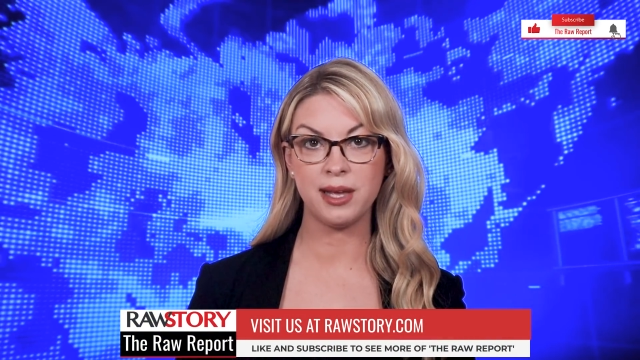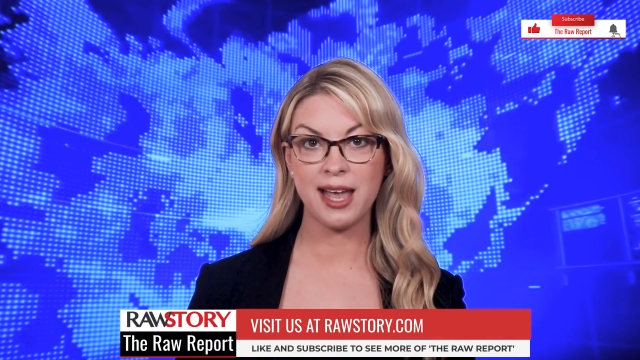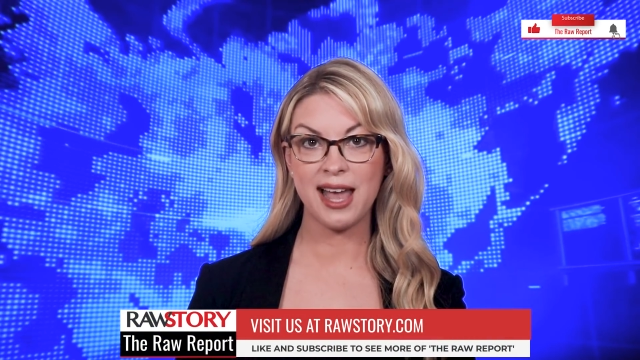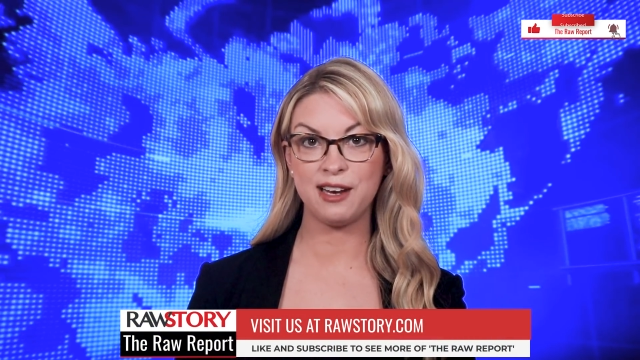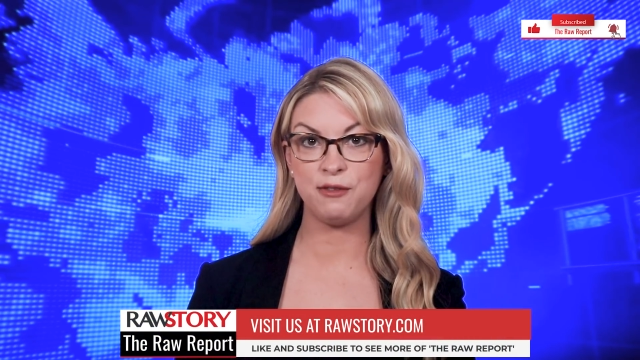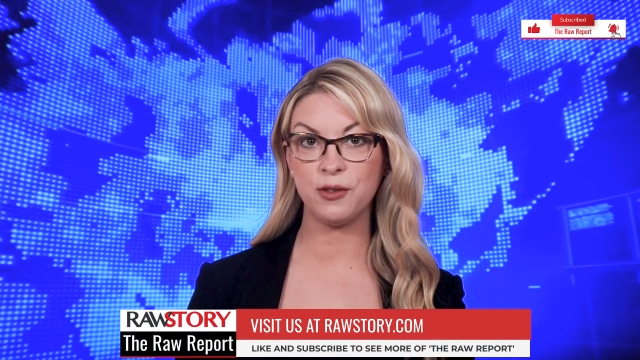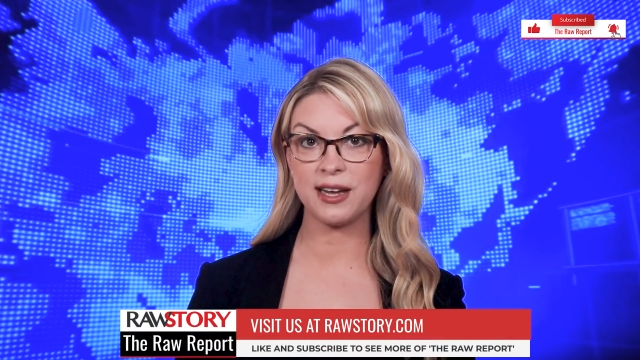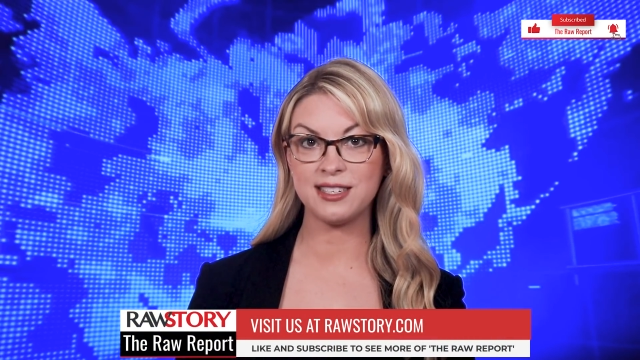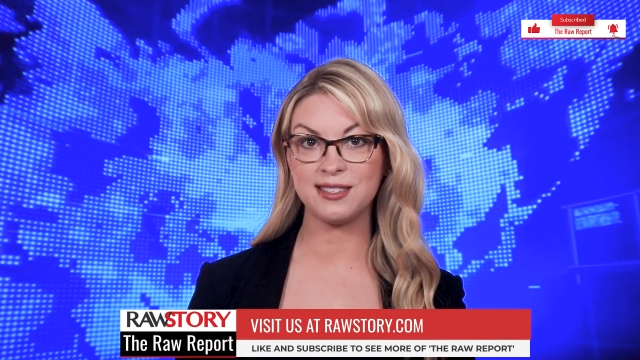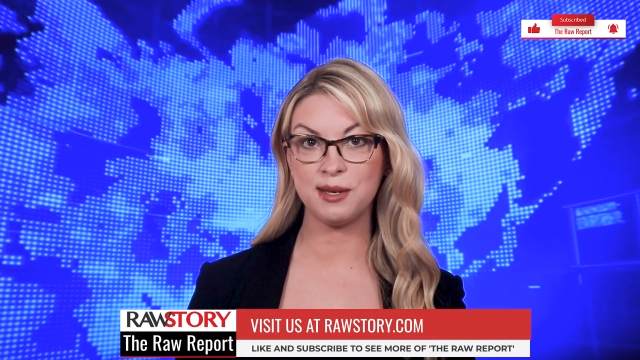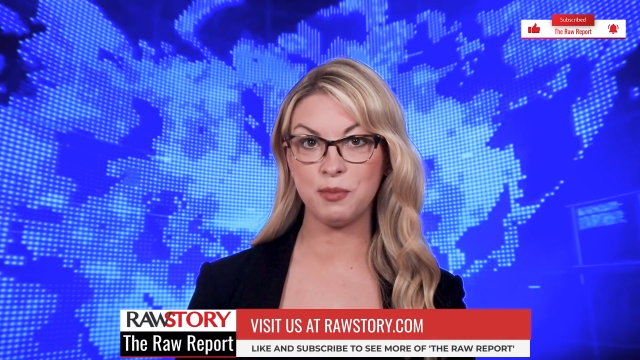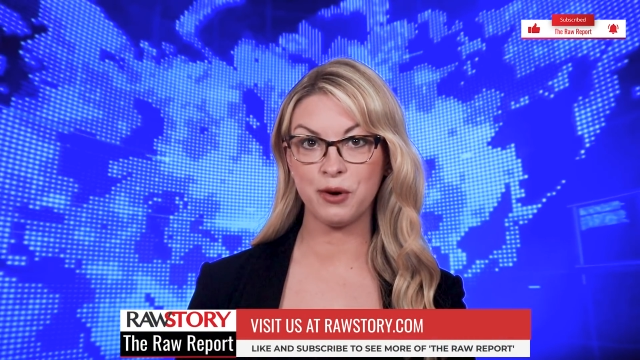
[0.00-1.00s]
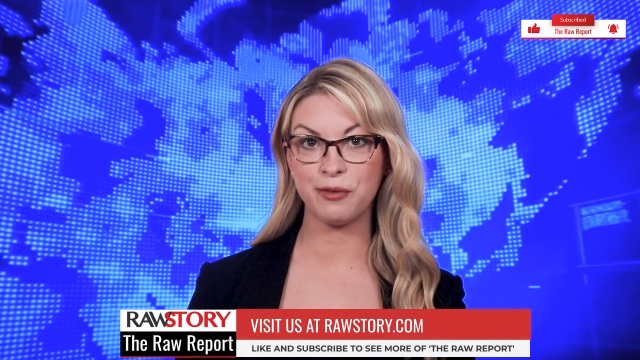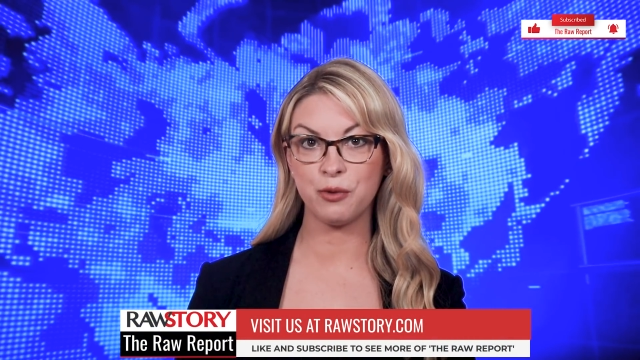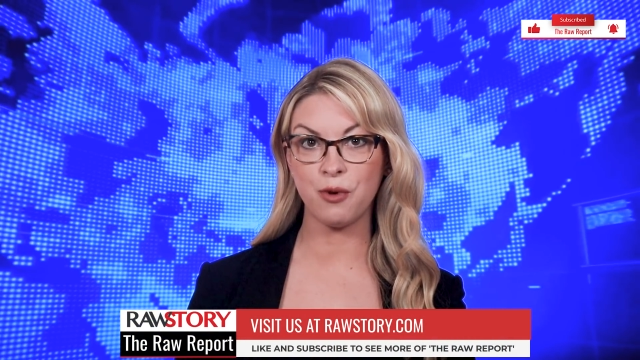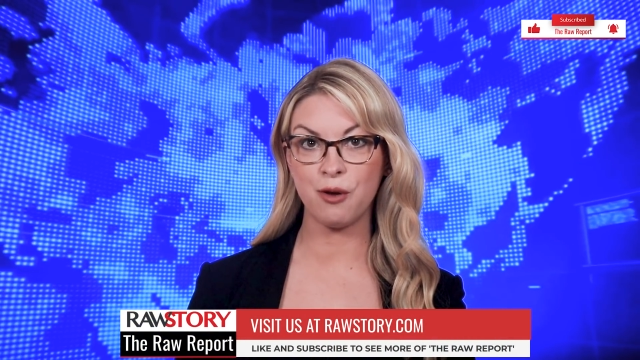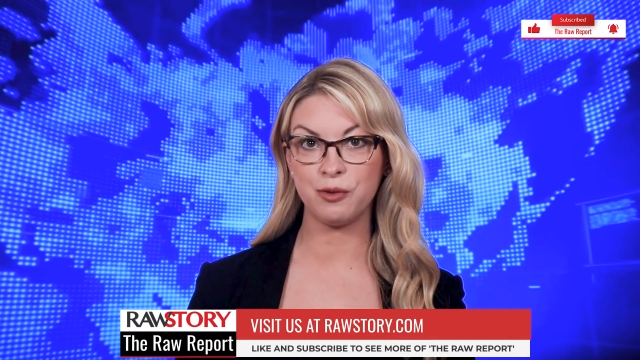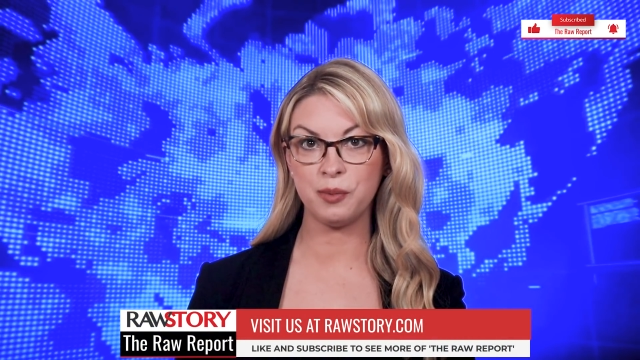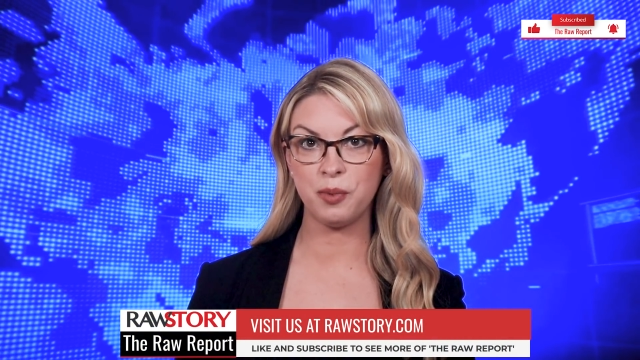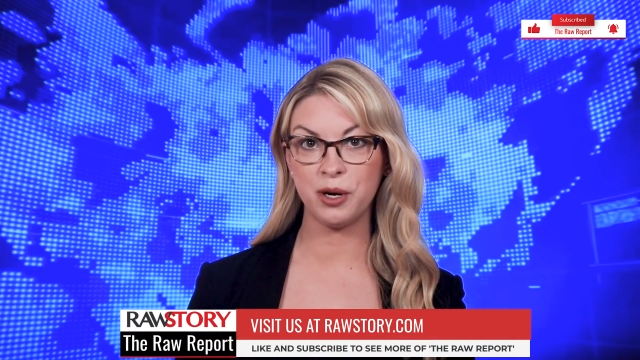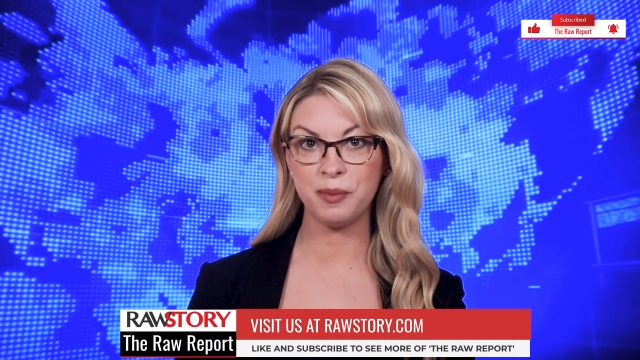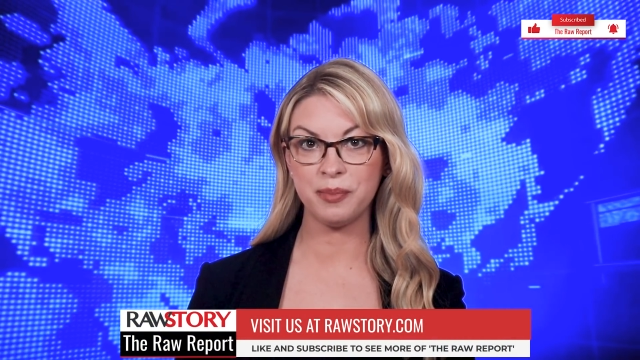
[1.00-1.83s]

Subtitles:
And if you'd like to see more of The Raw Report,